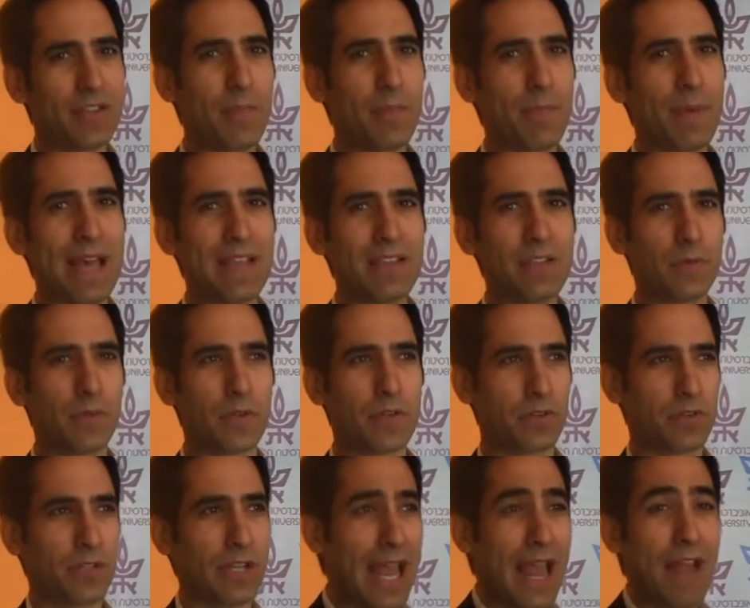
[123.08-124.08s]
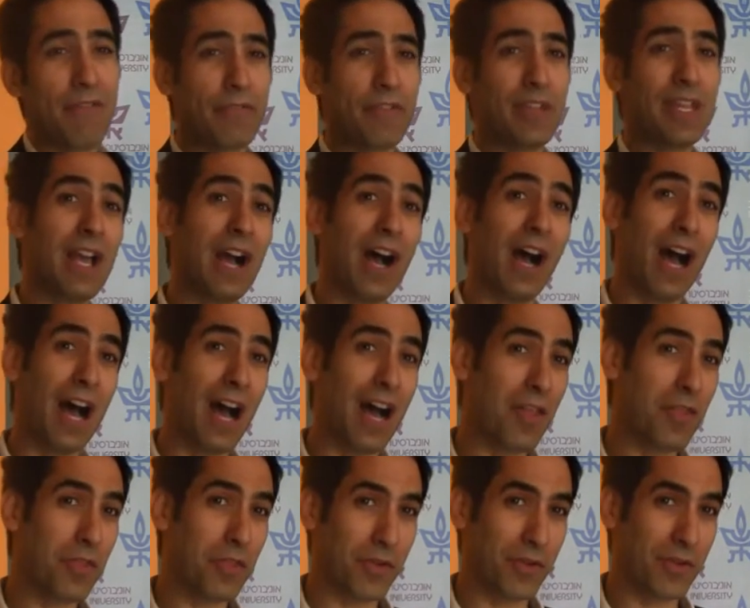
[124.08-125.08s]
the password on every
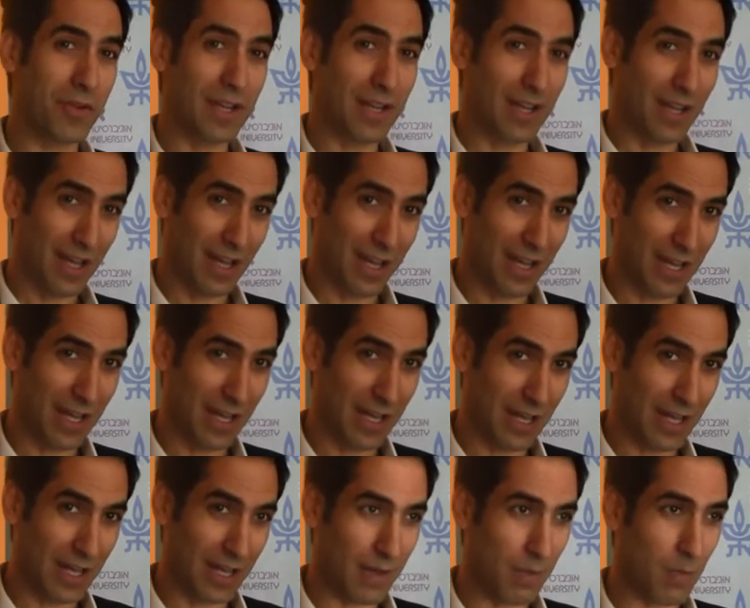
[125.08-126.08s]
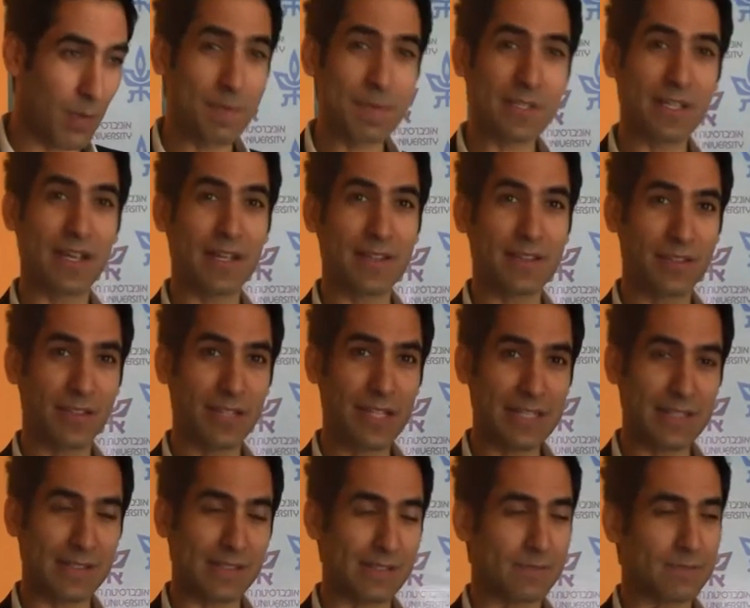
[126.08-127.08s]
other website there
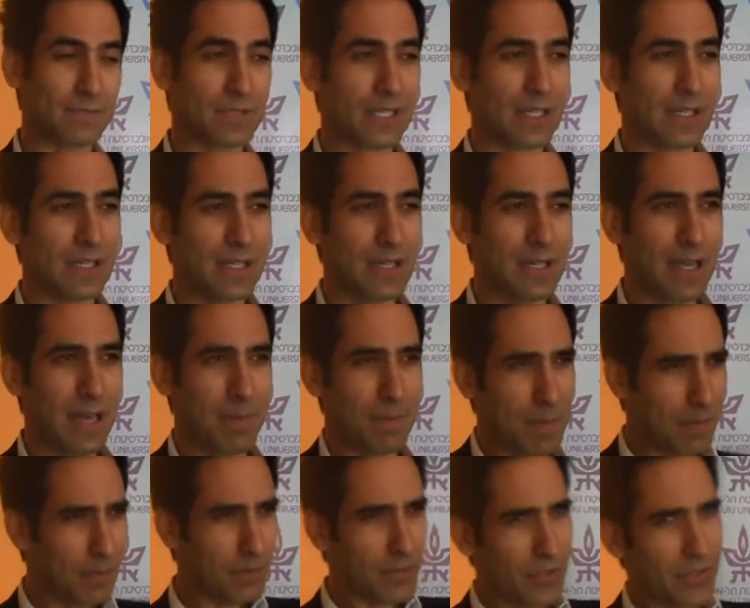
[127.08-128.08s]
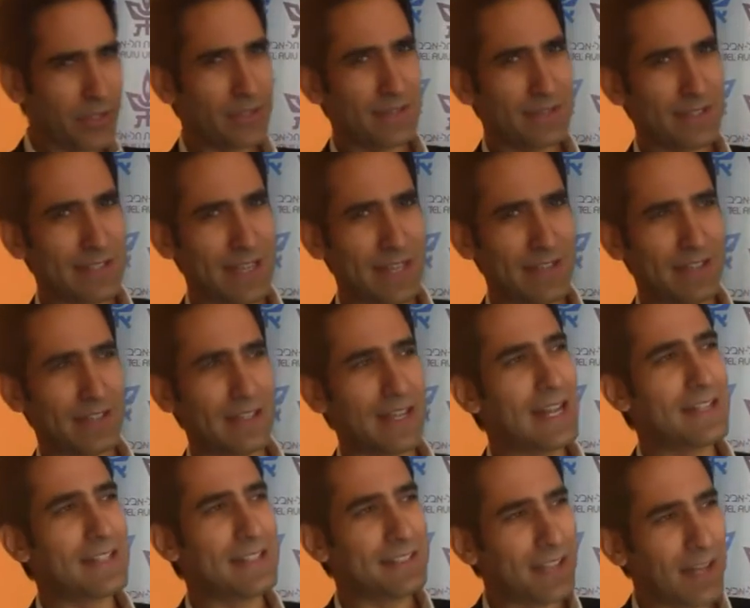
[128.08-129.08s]
is. And people don't understand that.
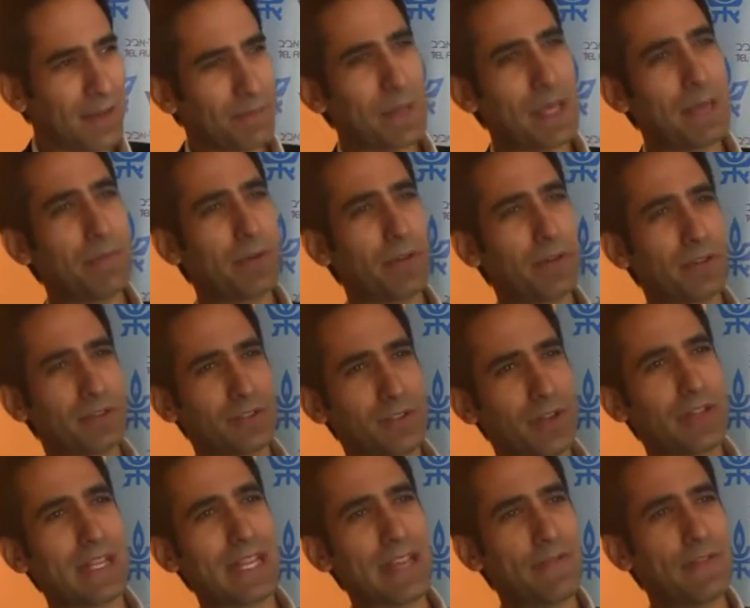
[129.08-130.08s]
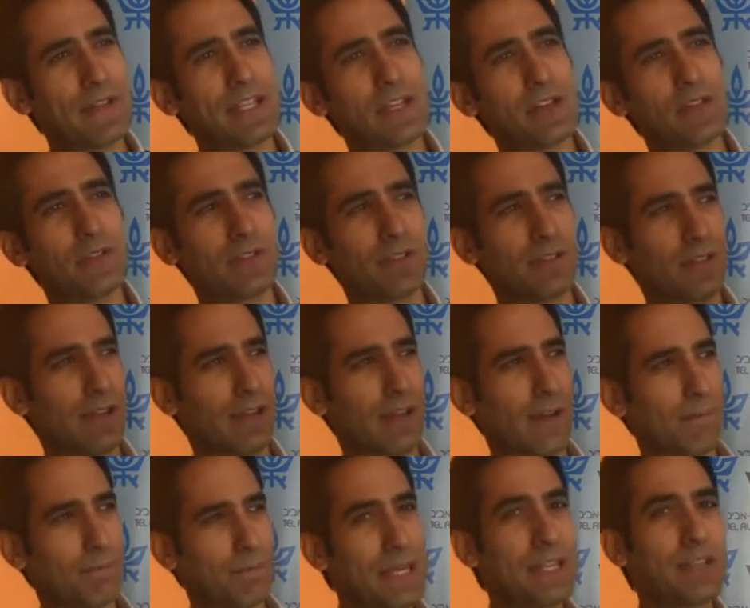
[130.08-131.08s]
And some people don't even use
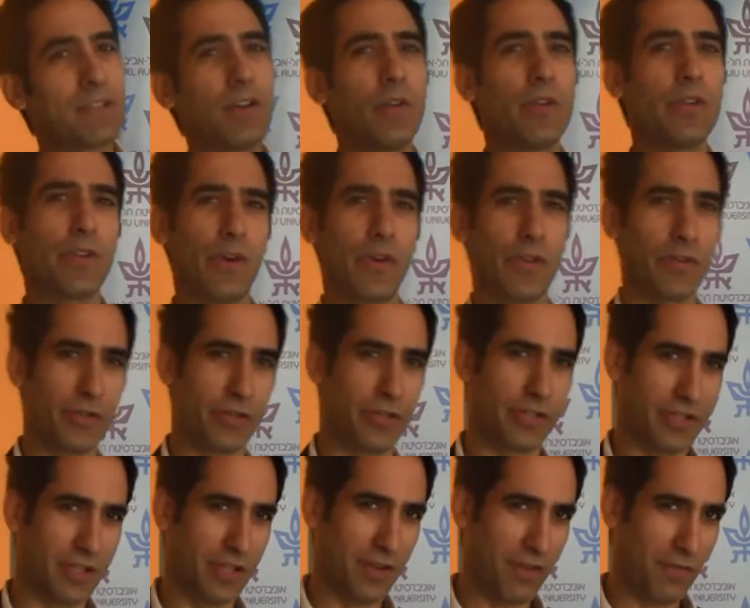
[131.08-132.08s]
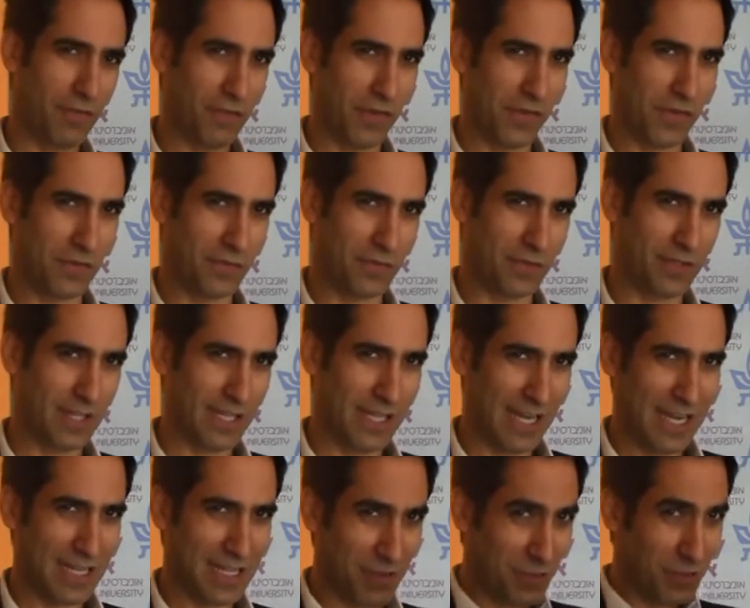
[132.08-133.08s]
a PIN code on their phones.
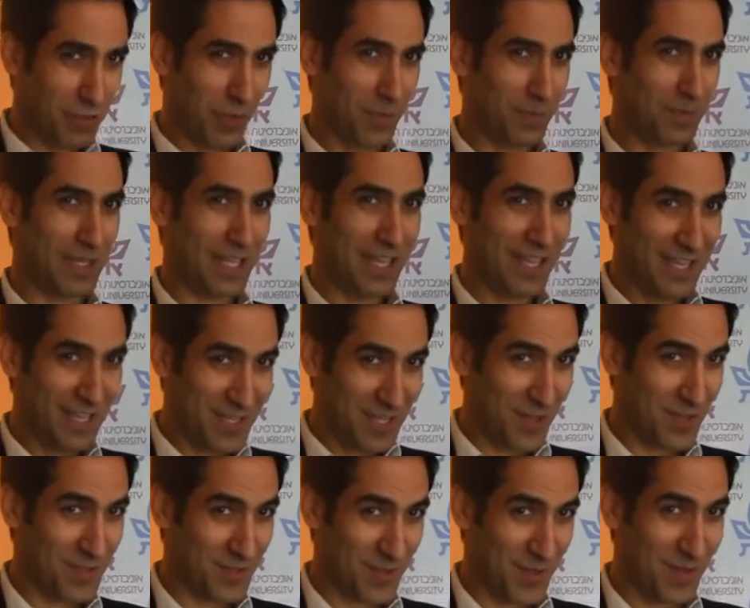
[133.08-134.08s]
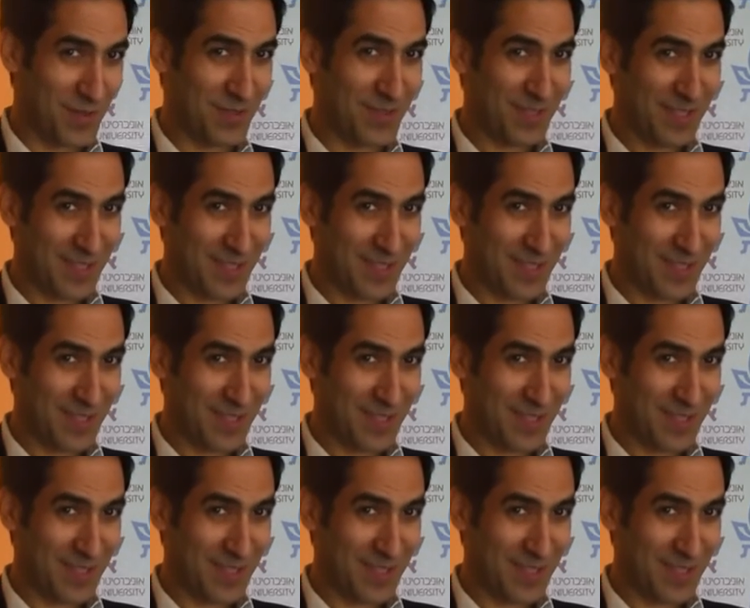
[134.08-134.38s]
And you told me you don't